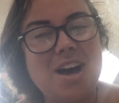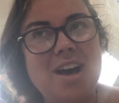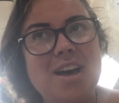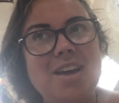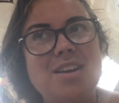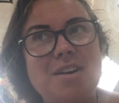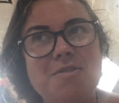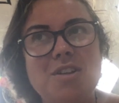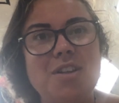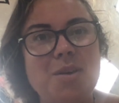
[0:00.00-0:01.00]
I
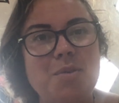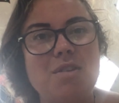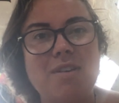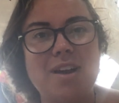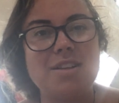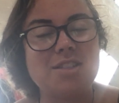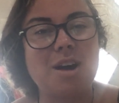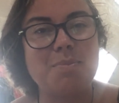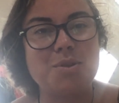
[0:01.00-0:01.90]
definitely would have had to stop